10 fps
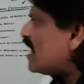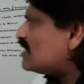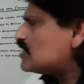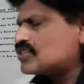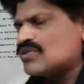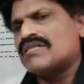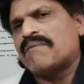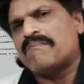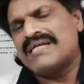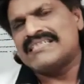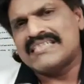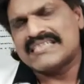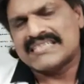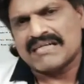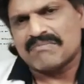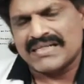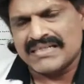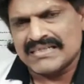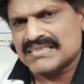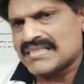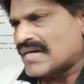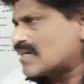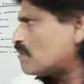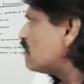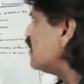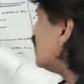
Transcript: understood the basic summary, the startup,